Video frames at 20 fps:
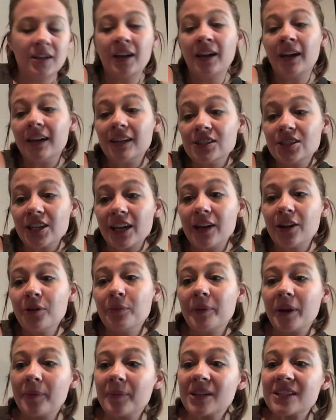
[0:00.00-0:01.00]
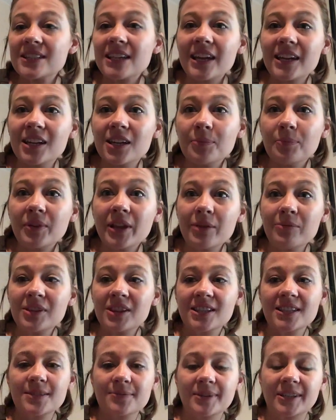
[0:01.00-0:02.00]
Eyeshadow, but I'm excited to
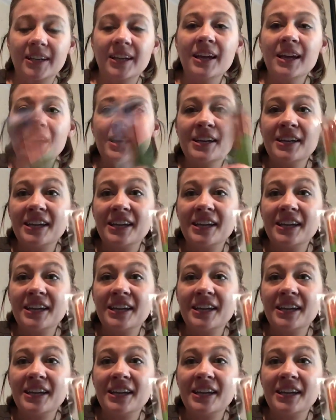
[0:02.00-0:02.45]
play with this one.